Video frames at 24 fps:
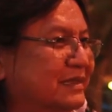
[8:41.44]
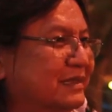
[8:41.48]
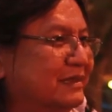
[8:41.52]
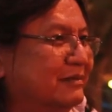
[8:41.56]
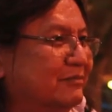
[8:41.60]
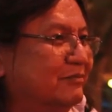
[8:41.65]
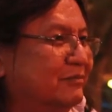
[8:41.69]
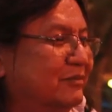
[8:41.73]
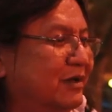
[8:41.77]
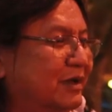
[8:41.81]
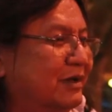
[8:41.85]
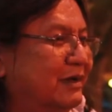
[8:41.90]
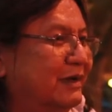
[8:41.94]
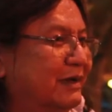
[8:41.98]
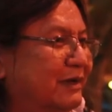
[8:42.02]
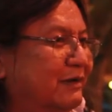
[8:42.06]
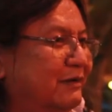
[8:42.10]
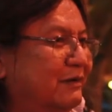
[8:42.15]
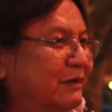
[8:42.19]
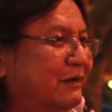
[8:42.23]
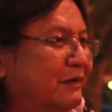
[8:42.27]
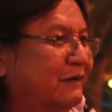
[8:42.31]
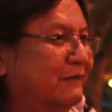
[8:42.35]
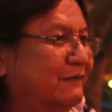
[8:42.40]
buy
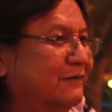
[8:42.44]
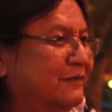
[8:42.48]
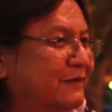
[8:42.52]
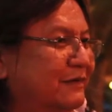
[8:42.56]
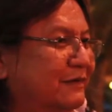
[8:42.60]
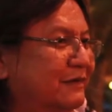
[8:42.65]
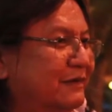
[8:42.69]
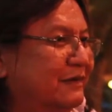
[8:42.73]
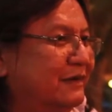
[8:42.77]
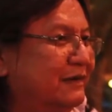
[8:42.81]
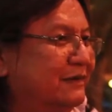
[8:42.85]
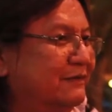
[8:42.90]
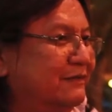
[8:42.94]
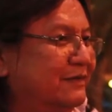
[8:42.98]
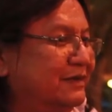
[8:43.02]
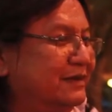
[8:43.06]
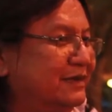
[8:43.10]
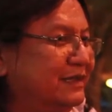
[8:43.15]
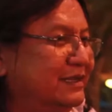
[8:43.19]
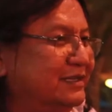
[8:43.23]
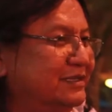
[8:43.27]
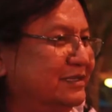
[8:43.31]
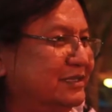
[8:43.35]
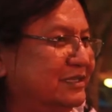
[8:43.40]
off a lot of
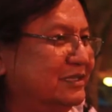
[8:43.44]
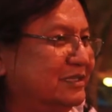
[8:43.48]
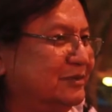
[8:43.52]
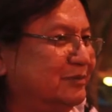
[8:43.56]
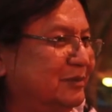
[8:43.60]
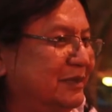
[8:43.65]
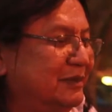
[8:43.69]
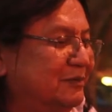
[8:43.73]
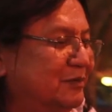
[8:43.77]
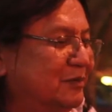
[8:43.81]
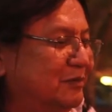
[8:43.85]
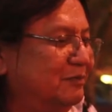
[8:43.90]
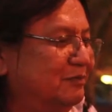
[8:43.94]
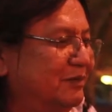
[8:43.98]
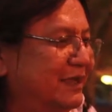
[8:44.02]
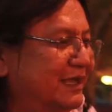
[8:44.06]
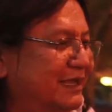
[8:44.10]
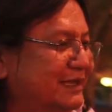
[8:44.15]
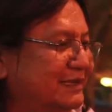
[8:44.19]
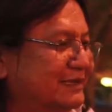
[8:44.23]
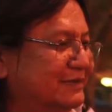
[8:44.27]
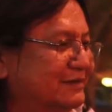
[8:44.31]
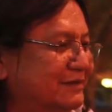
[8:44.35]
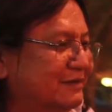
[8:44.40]
Indigenous people
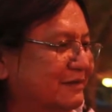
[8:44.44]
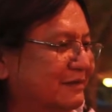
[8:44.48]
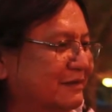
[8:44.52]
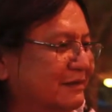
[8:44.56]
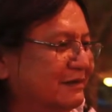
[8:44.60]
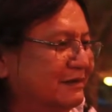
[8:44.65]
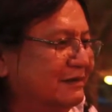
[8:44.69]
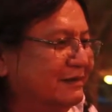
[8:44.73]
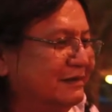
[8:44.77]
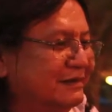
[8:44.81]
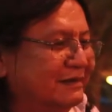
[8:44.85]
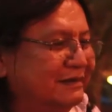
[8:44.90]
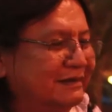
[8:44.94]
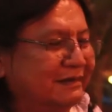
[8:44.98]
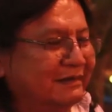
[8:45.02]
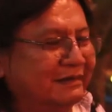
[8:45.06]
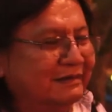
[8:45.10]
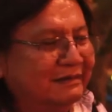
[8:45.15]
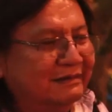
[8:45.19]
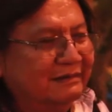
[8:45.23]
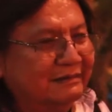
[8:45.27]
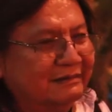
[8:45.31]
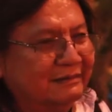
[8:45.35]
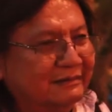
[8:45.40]
based on
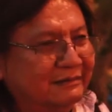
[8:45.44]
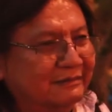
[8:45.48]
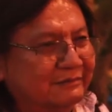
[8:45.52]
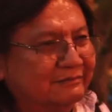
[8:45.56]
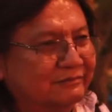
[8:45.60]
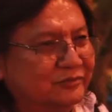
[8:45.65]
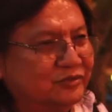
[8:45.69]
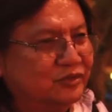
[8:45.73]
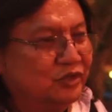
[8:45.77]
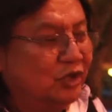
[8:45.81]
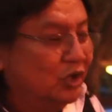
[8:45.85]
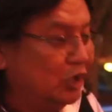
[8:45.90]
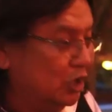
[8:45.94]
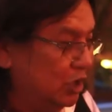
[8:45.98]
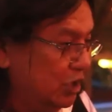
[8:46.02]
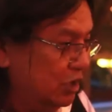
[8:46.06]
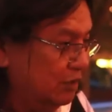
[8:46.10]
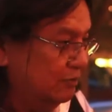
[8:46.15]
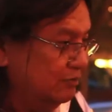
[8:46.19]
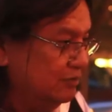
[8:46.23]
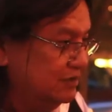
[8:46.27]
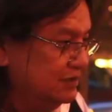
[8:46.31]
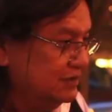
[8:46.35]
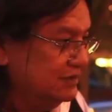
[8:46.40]

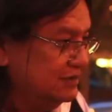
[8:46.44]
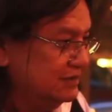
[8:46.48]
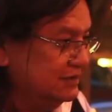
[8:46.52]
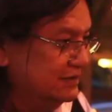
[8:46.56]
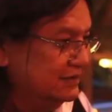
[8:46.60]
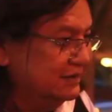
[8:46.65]
jobs,